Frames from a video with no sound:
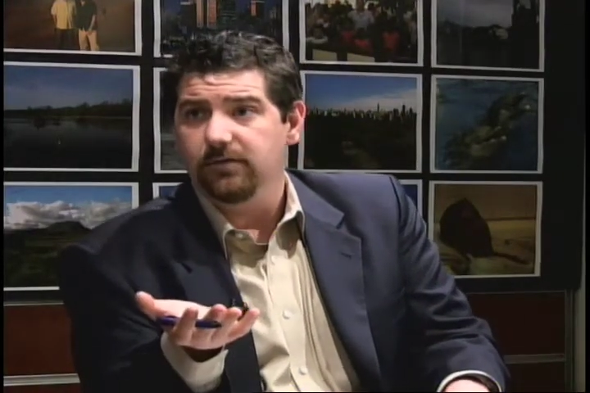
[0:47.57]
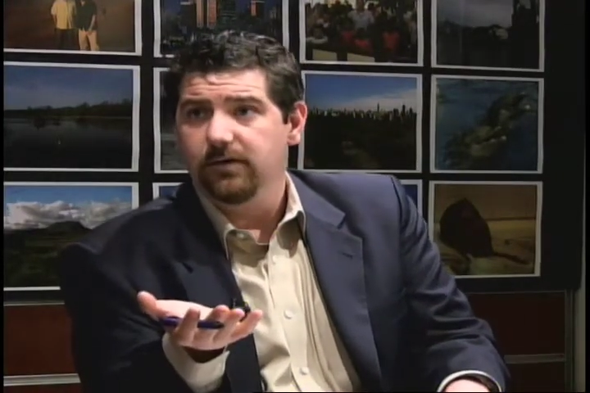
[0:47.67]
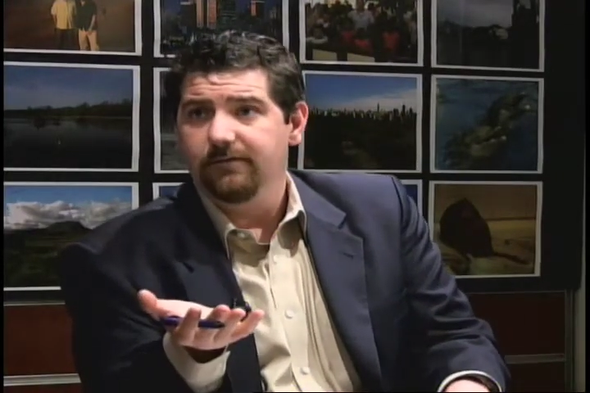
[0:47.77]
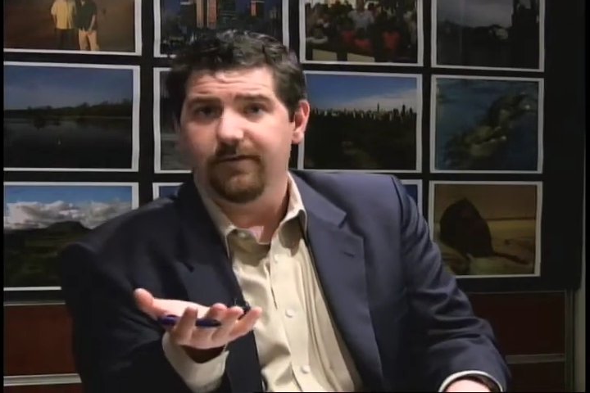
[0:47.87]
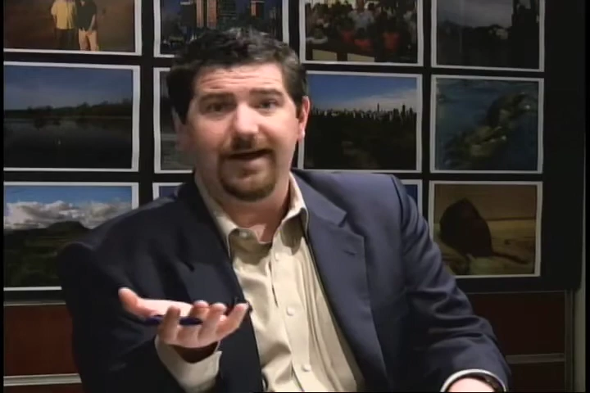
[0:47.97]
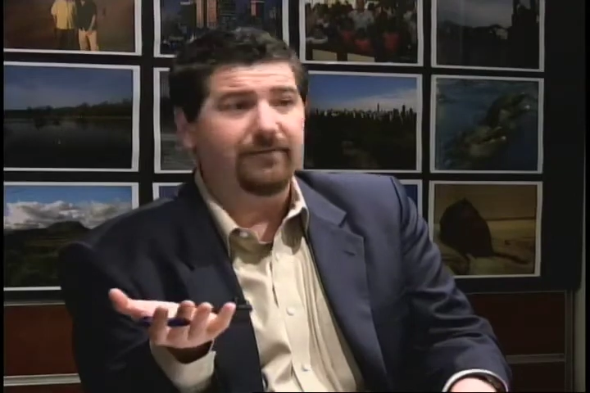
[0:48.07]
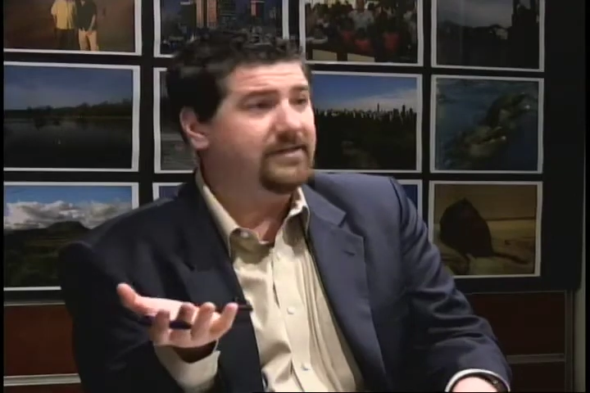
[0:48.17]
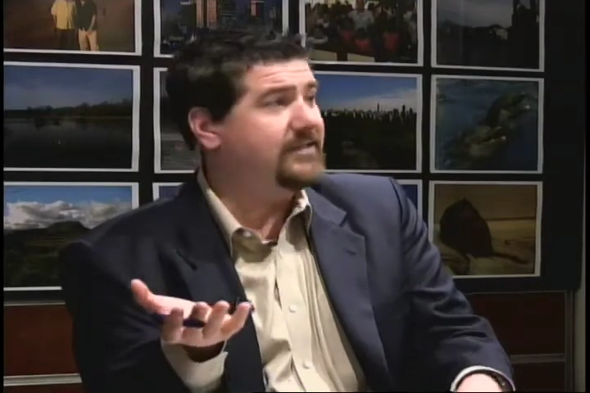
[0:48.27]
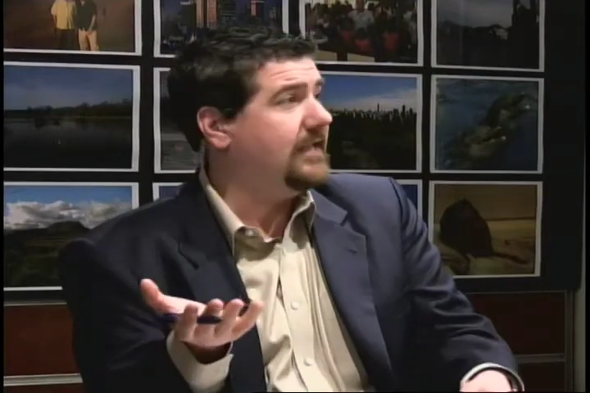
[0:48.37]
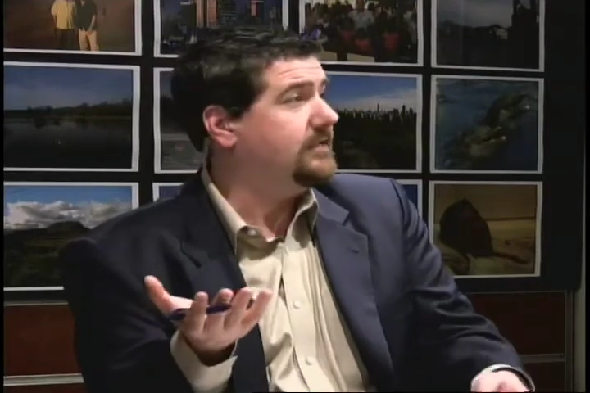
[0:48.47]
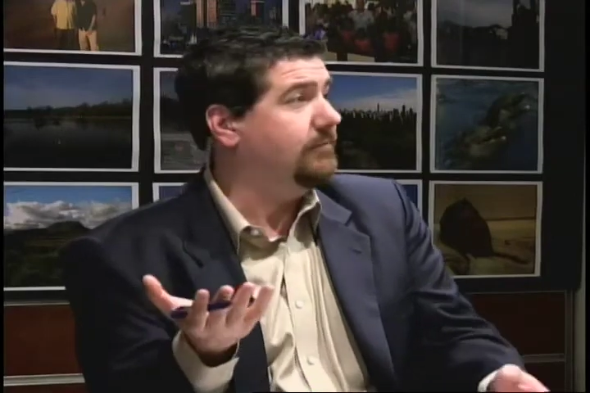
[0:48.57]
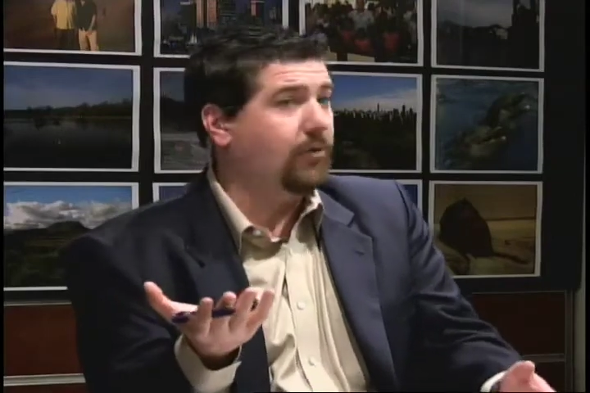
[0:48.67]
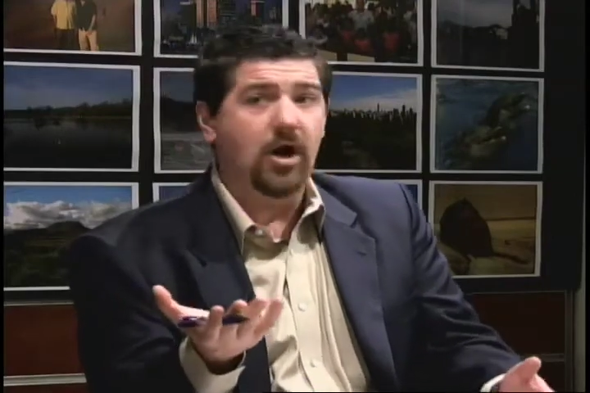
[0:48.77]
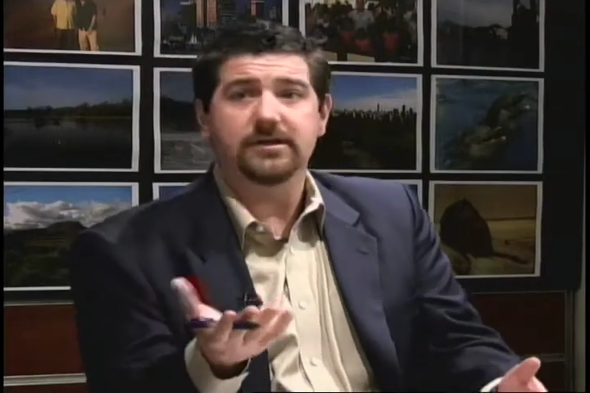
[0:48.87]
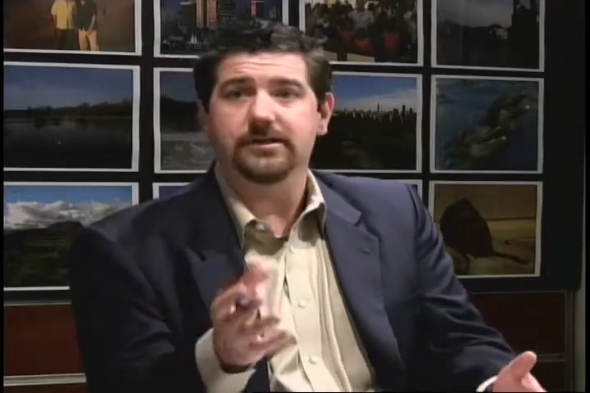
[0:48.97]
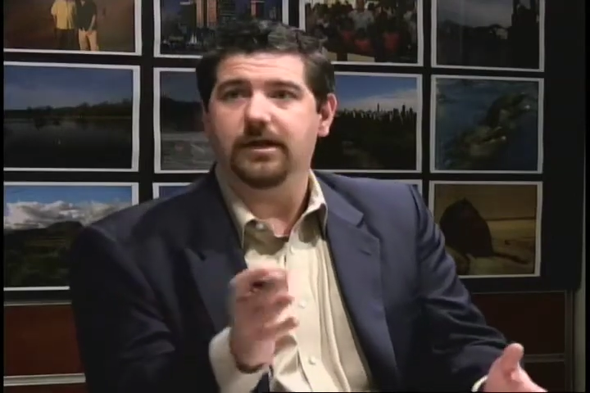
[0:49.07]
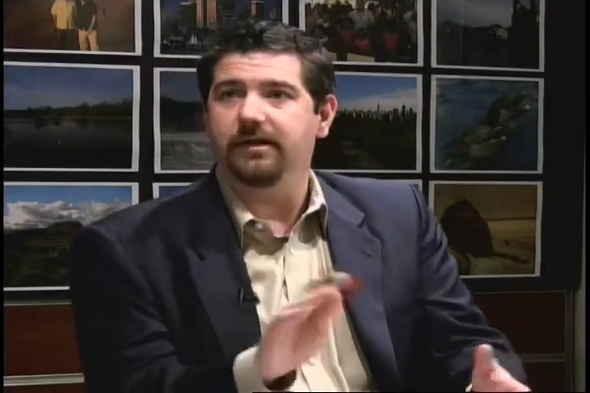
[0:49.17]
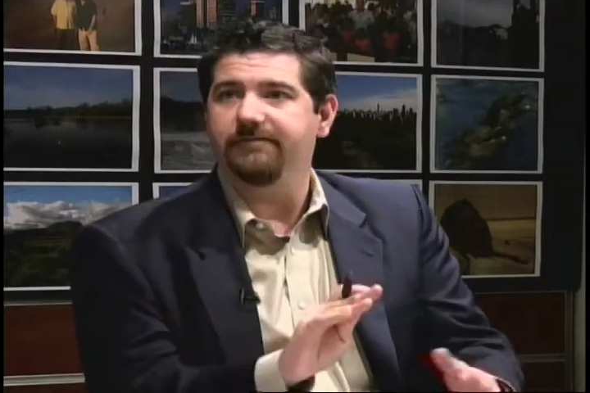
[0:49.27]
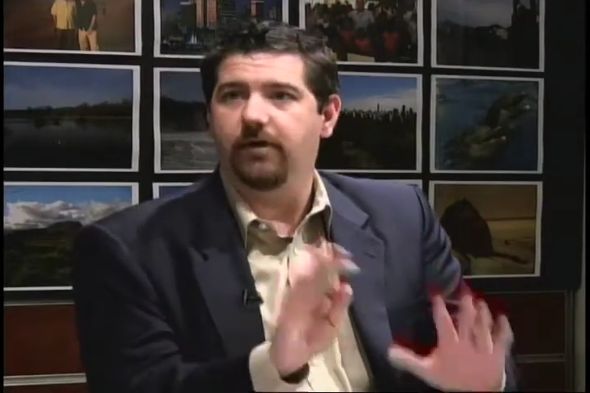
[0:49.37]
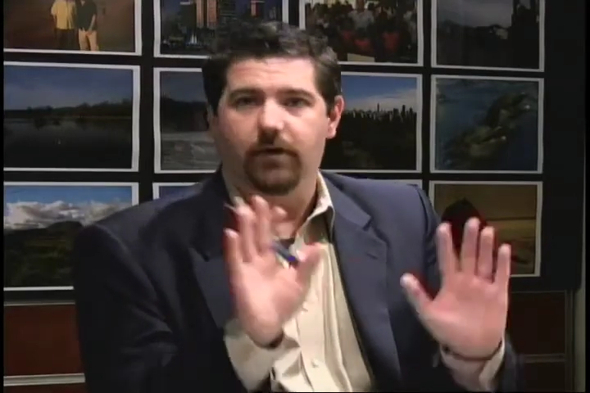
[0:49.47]
Excellent. For heaven's sake, the boss is He's on
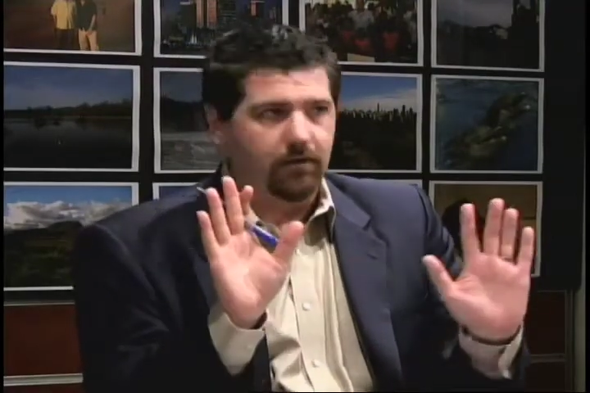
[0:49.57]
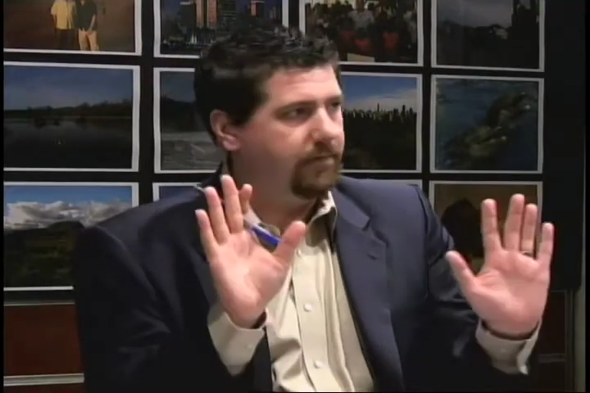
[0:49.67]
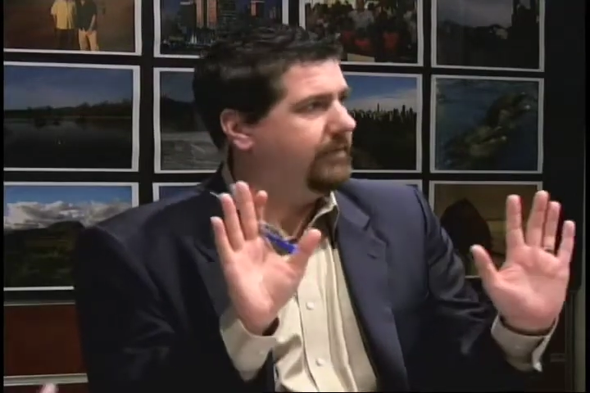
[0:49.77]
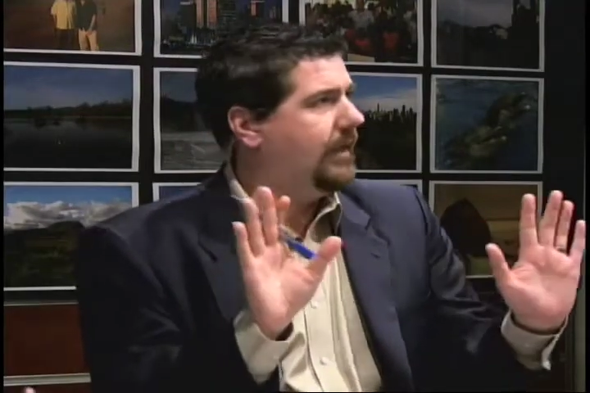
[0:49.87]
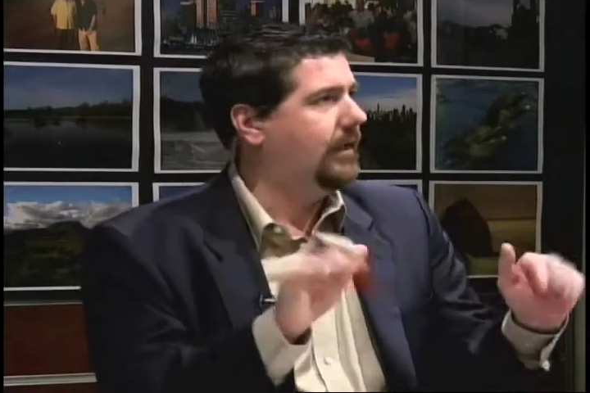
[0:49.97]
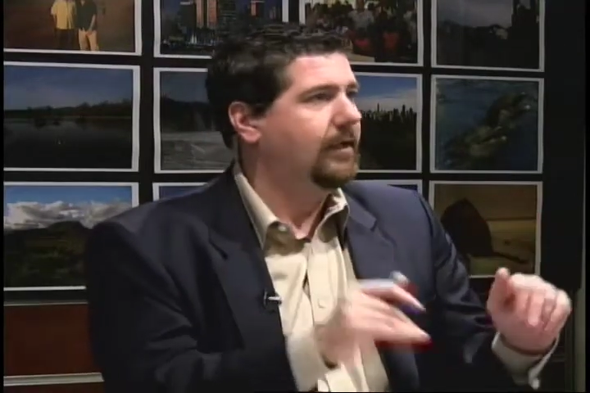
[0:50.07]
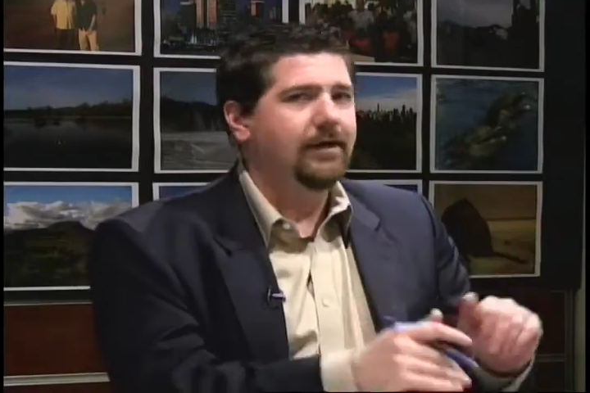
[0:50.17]
the, the phone. Guy. All right, we gotta,